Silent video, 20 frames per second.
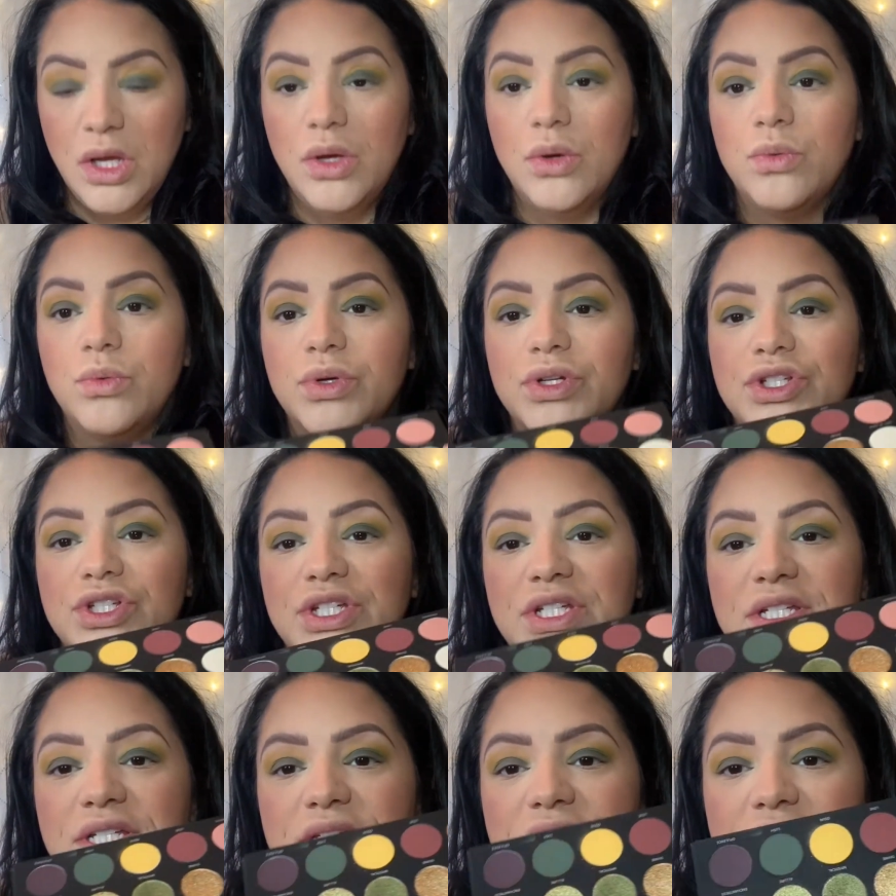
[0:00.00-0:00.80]
which
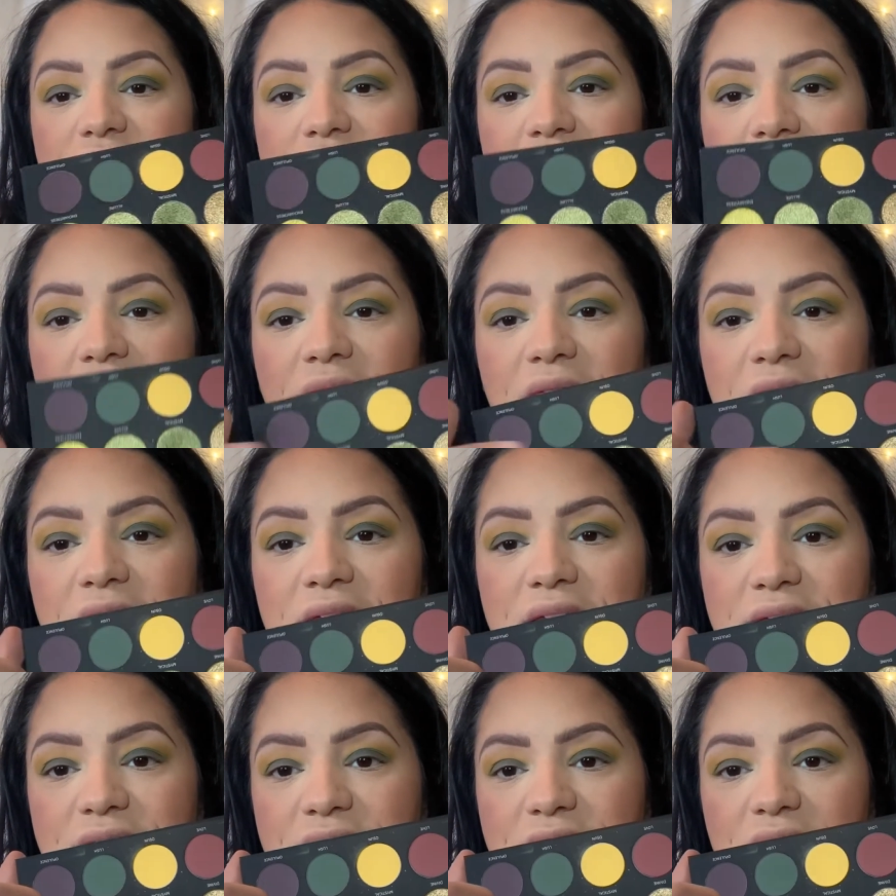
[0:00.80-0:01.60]
is
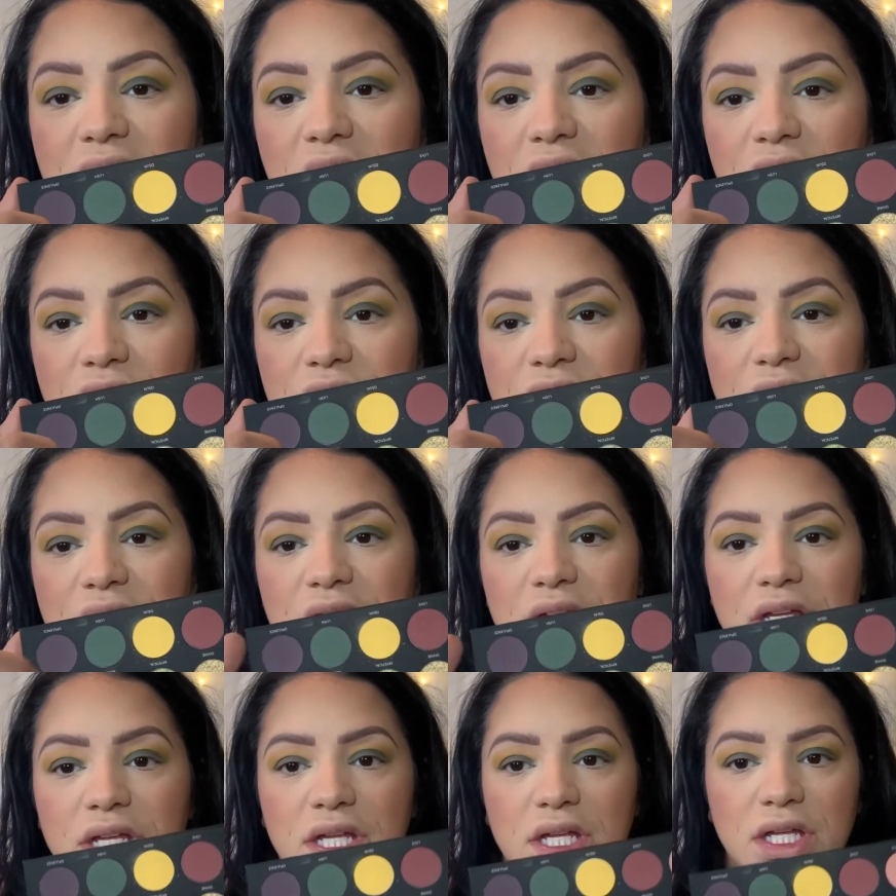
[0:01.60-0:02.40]
this color
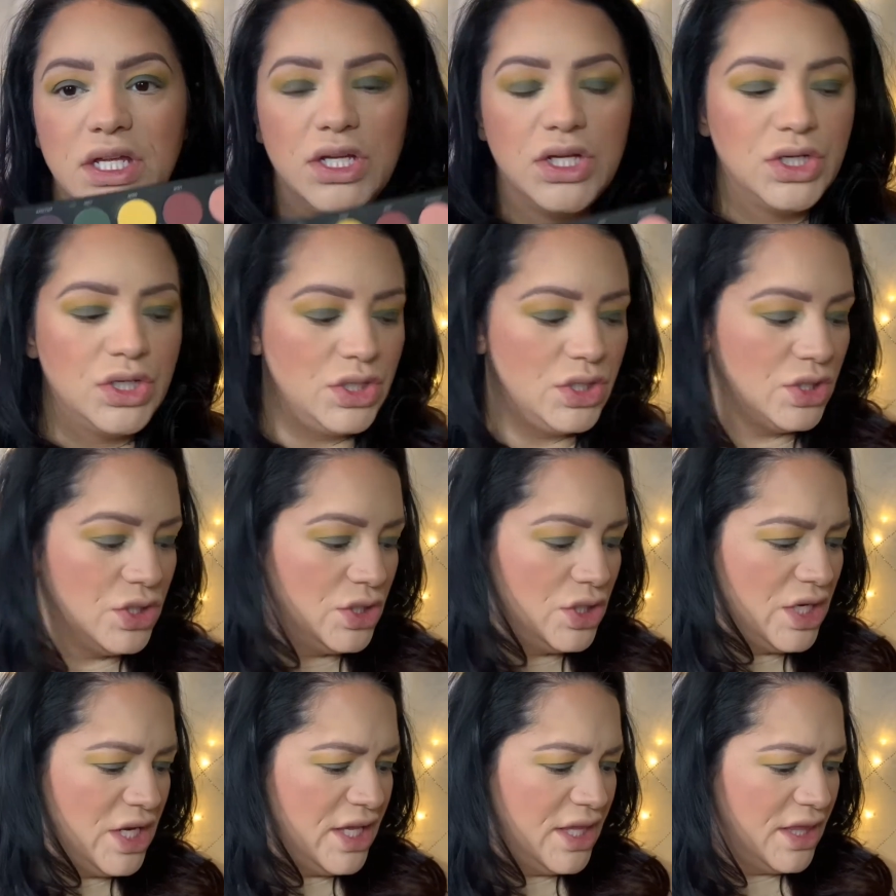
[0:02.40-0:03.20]

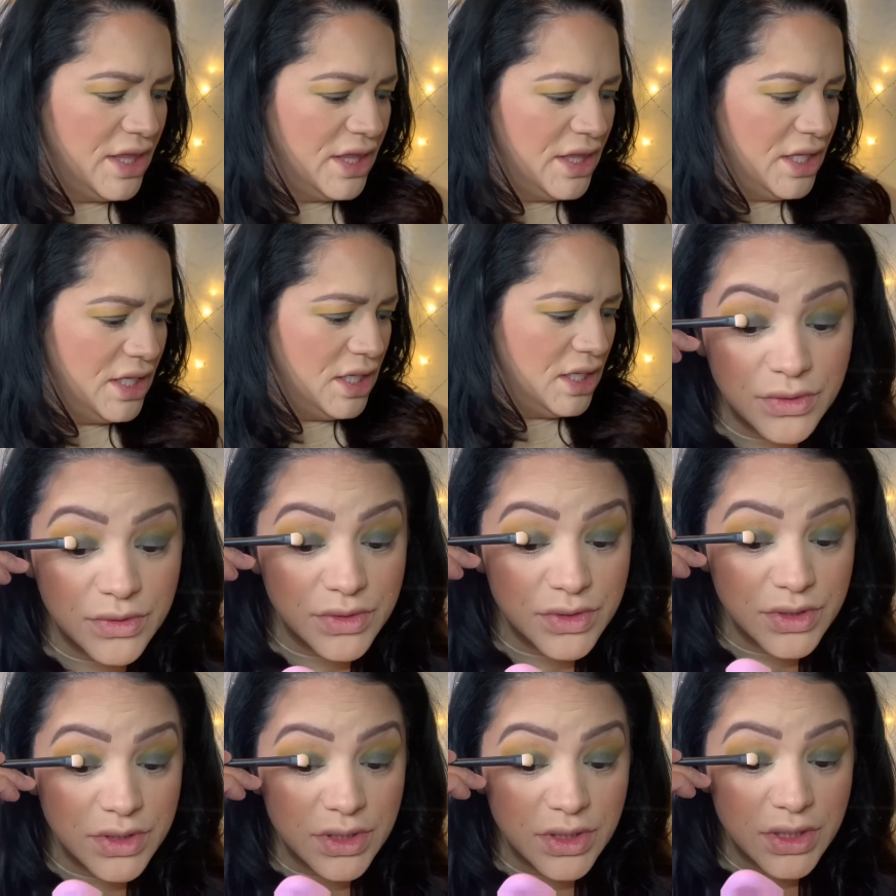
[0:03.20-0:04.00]
here, I think.
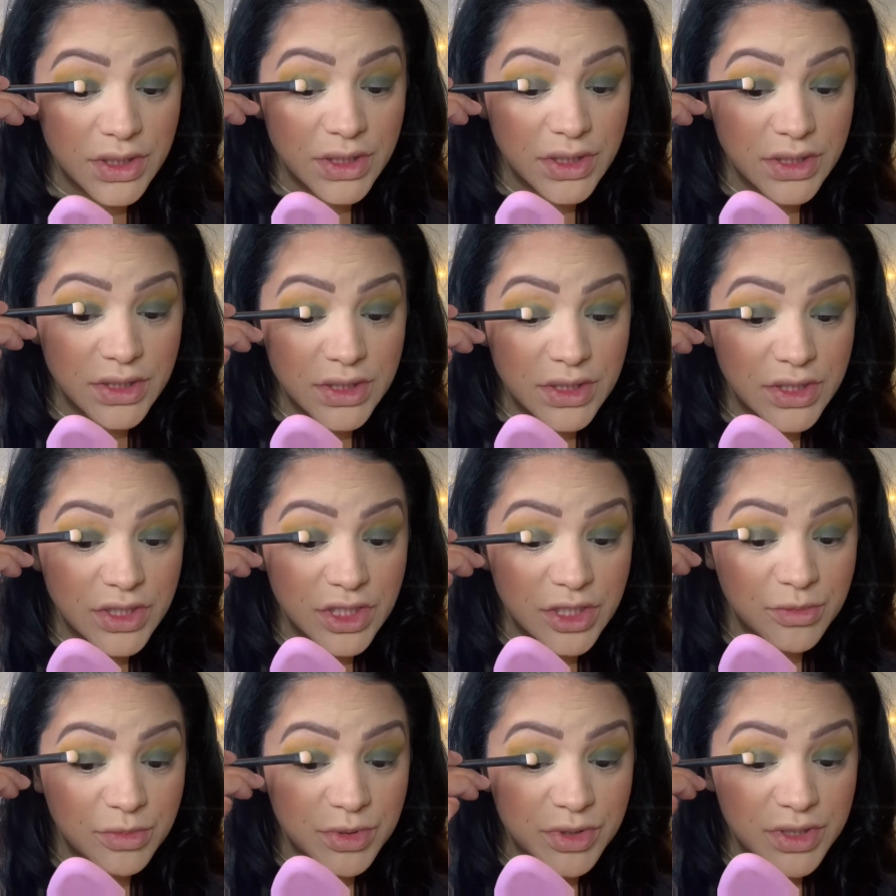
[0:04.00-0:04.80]
Did
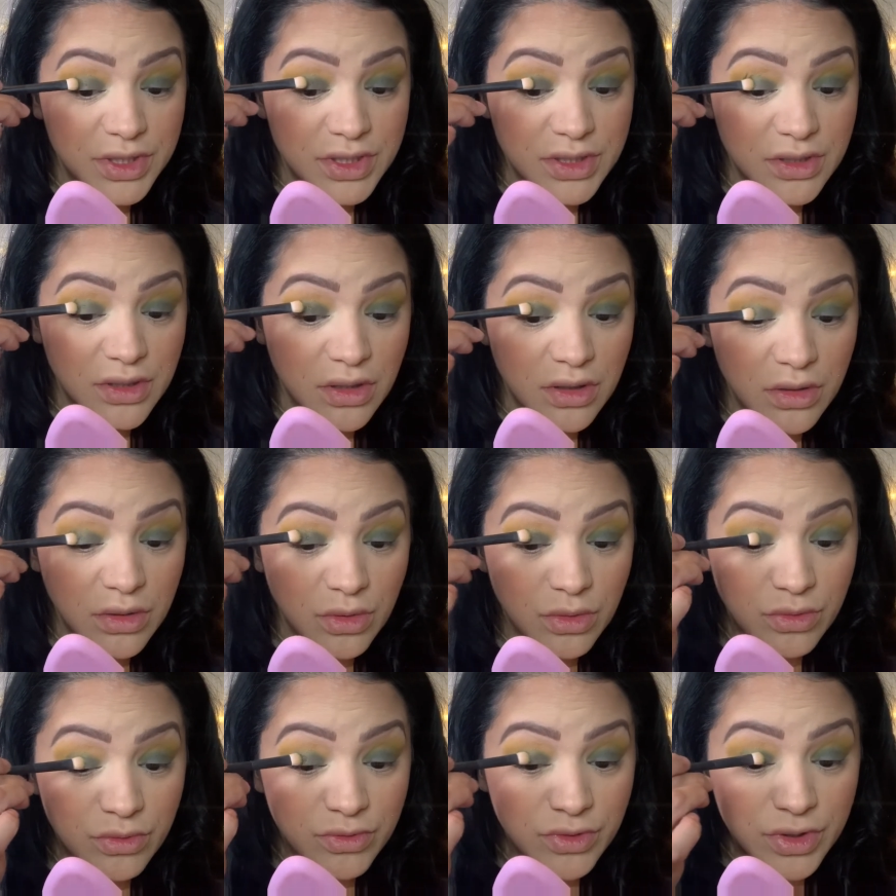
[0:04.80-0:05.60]
she put this all
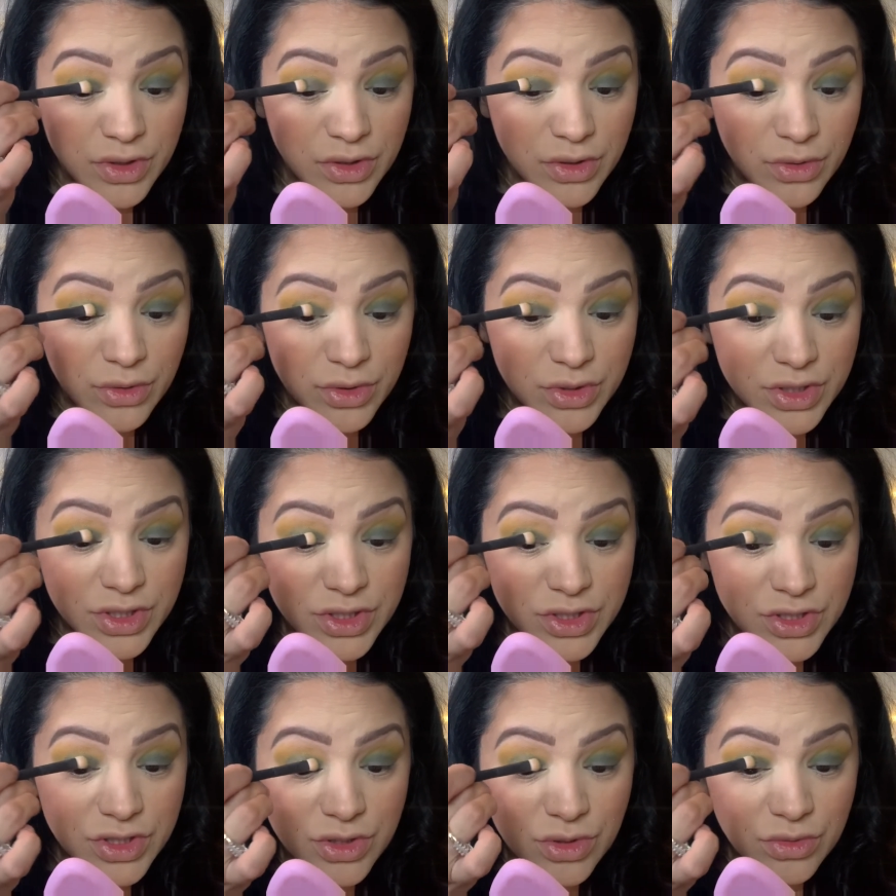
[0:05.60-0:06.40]
over, or did
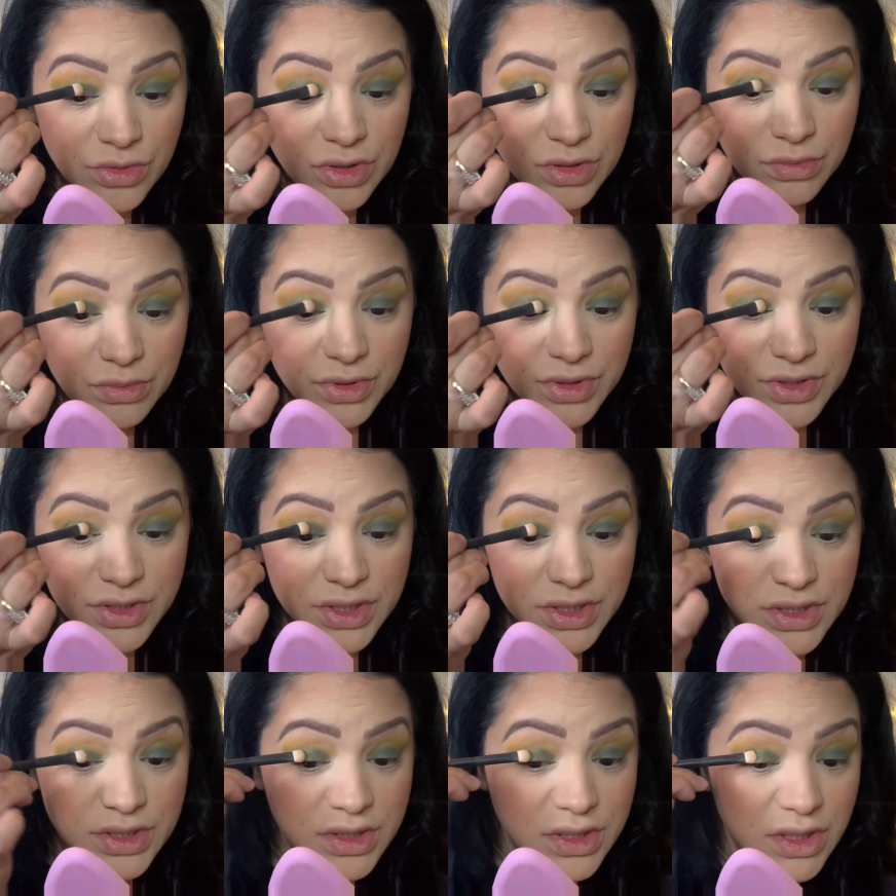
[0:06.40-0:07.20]
she only put
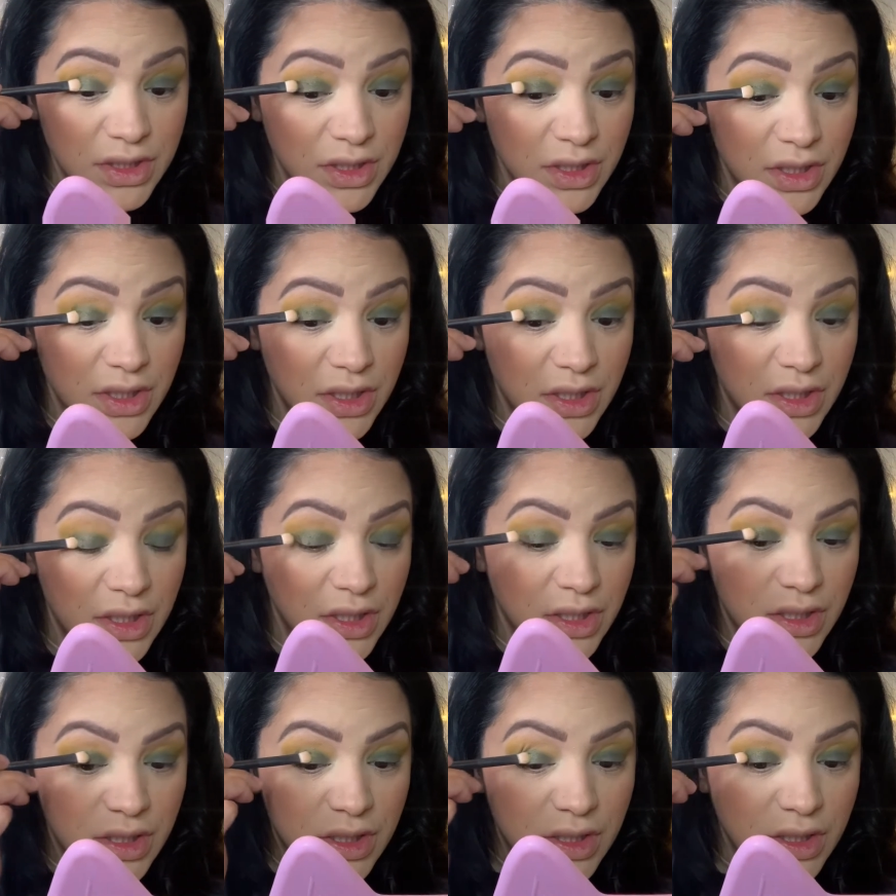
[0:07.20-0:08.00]
this
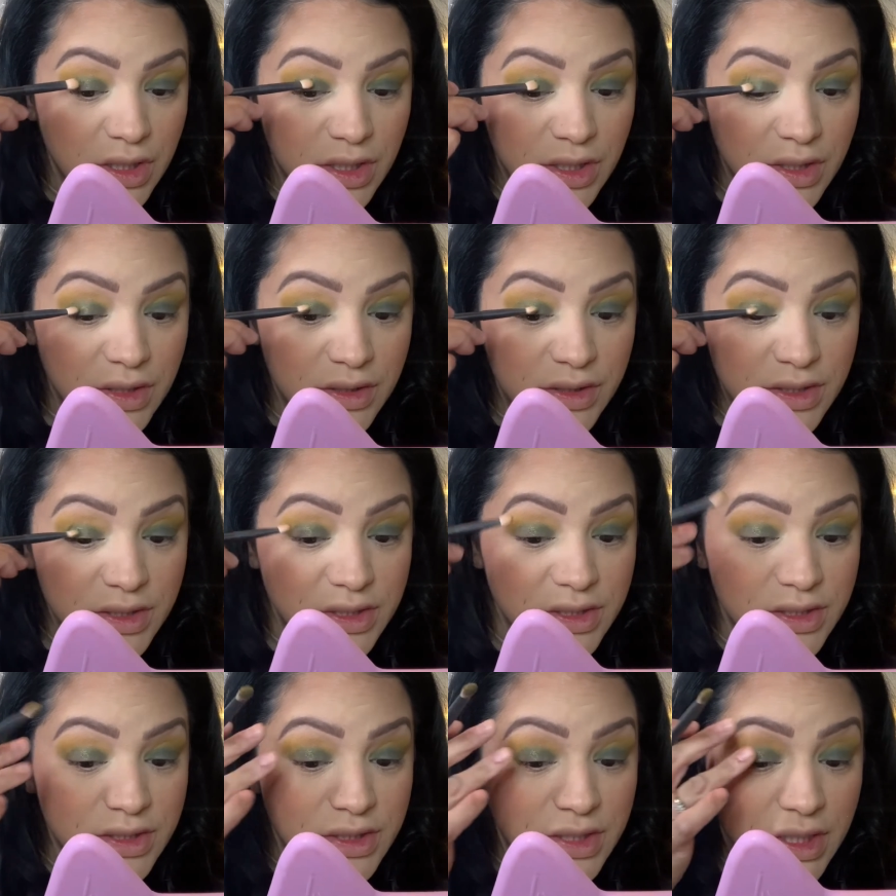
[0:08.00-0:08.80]
in the
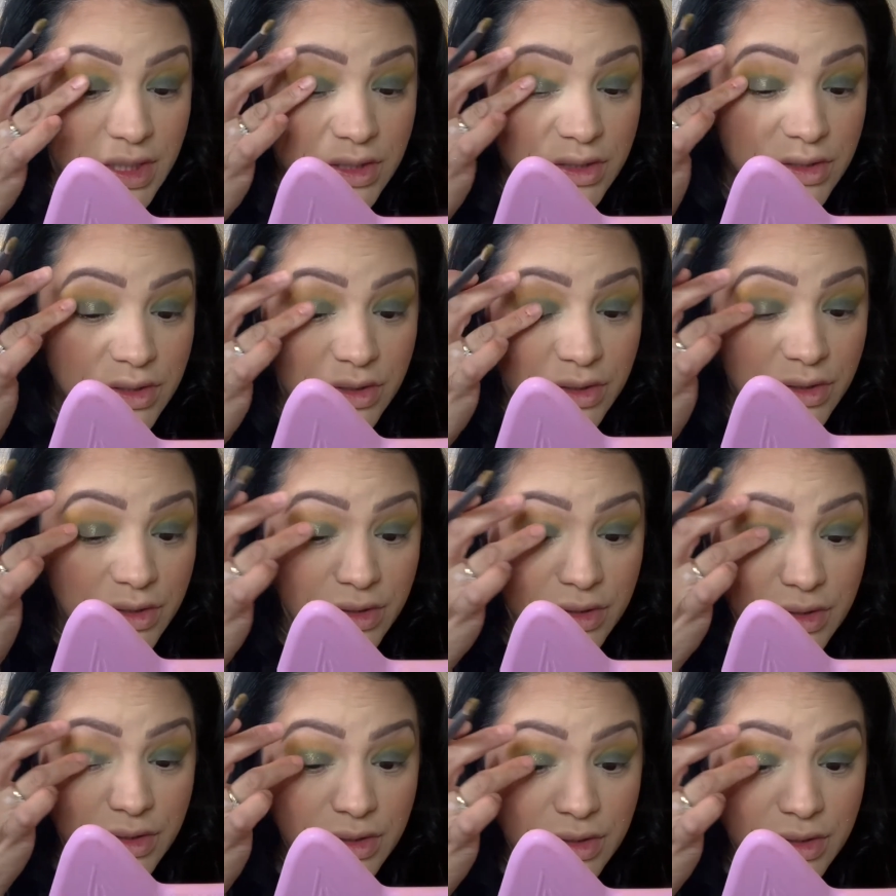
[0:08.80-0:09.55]
center?